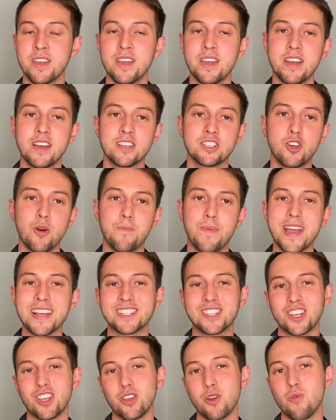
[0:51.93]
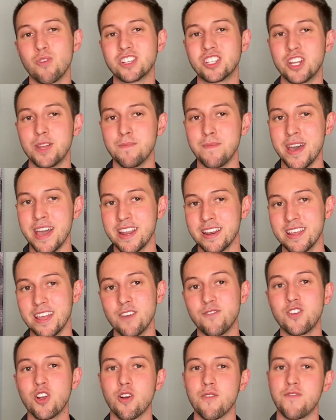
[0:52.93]
So basically what she meant,
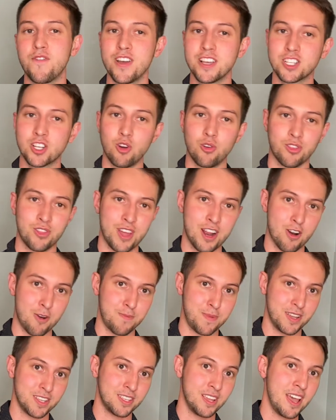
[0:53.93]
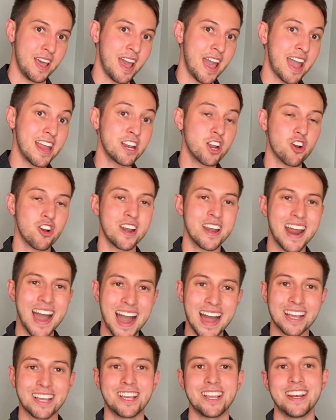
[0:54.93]
if you're a physical therapist and you're
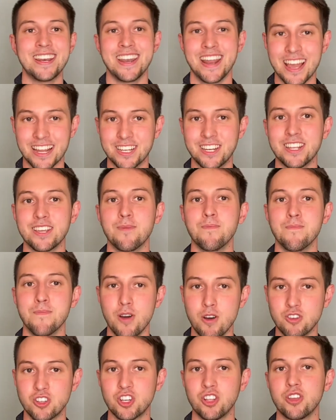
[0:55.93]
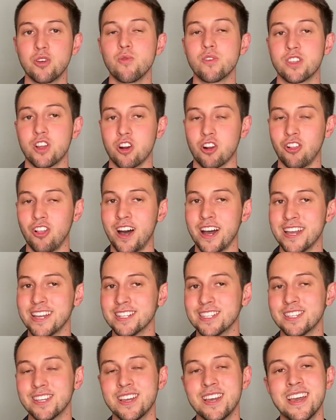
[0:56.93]
not connecting emotionally with your
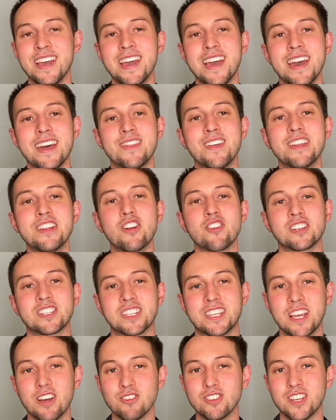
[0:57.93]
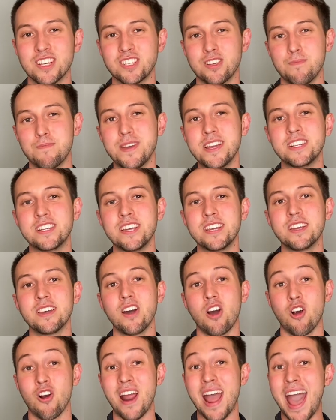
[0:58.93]
clients, then your skills as a PT
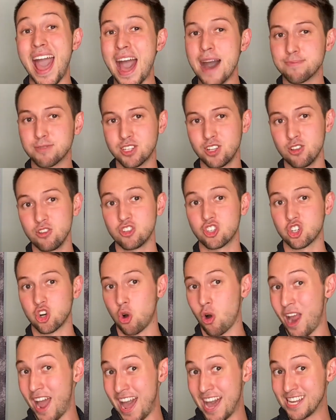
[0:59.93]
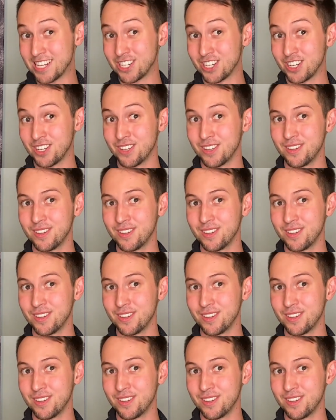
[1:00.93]
are absolute trash.